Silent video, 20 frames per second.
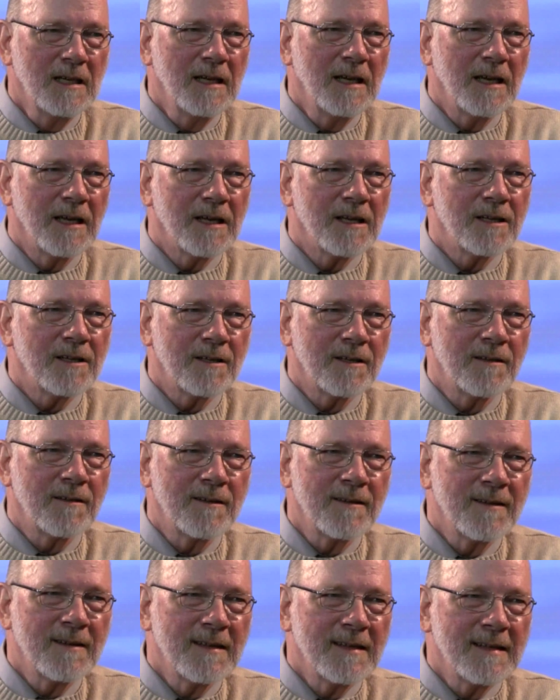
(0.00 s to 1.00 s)
And
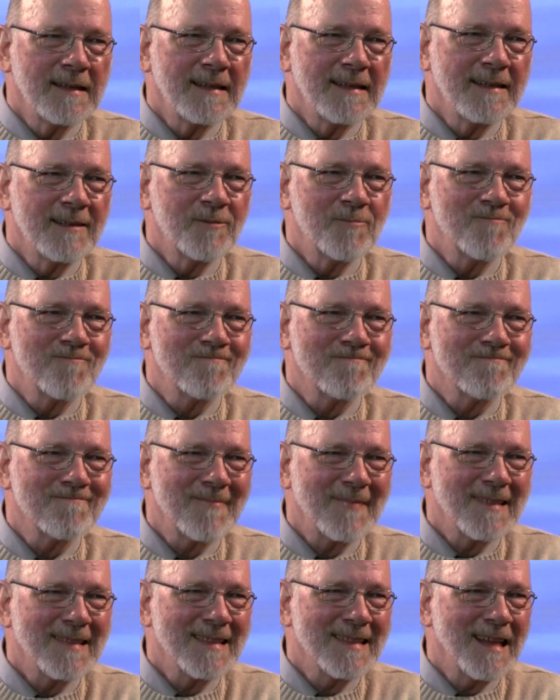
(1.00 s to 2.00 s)

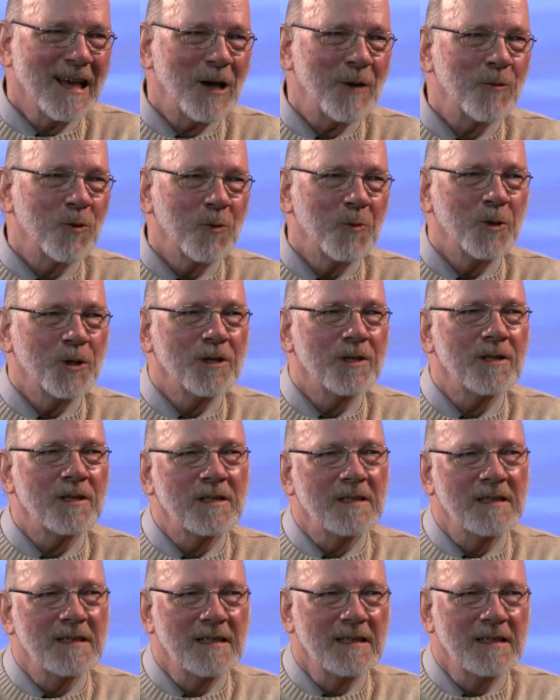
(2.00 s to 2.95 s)
that will be